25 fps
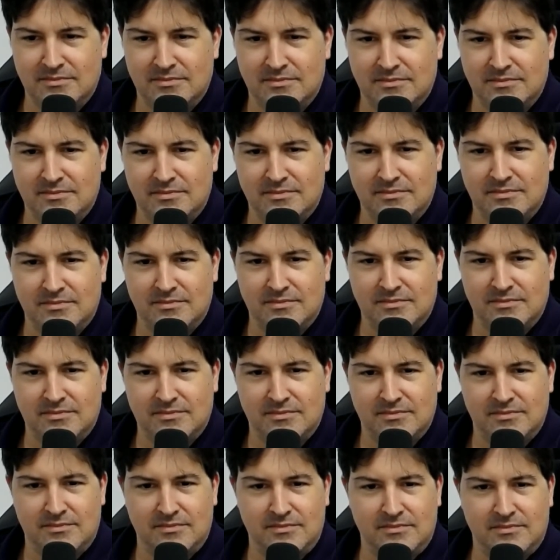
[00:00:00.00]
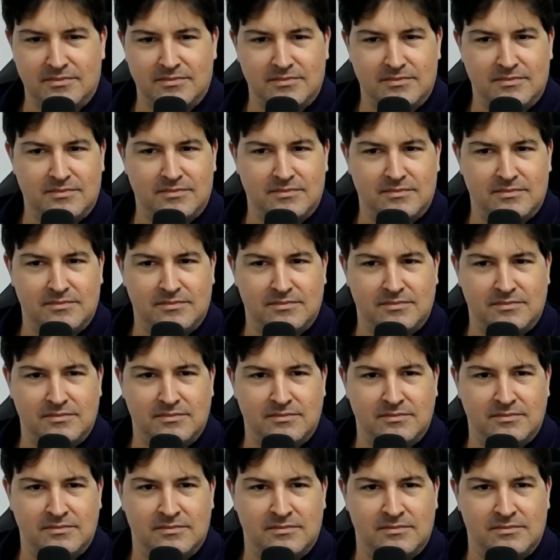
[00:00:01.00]

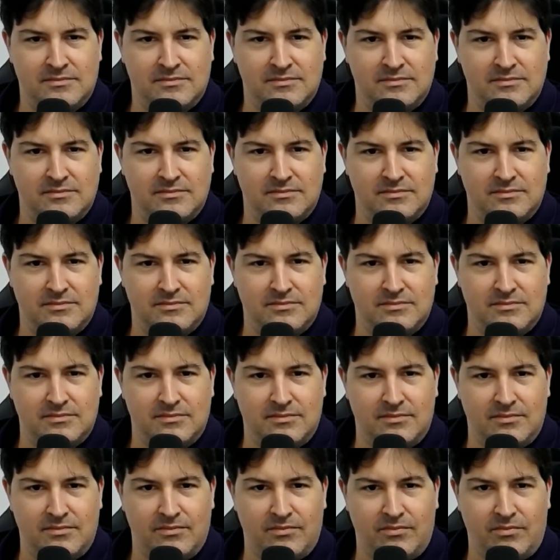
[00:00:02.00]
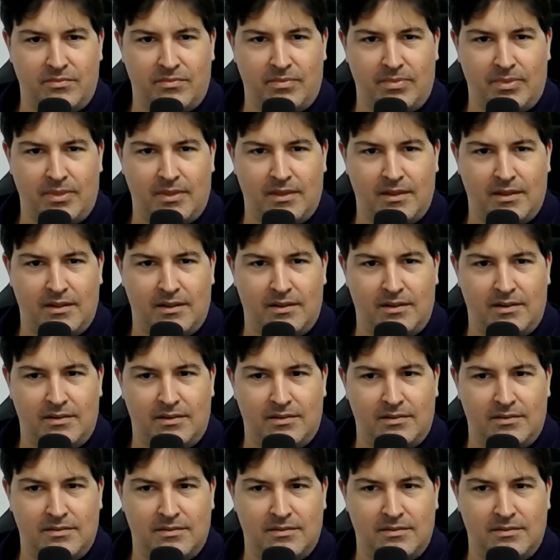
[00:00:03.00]
No words are spoken by the person on screen.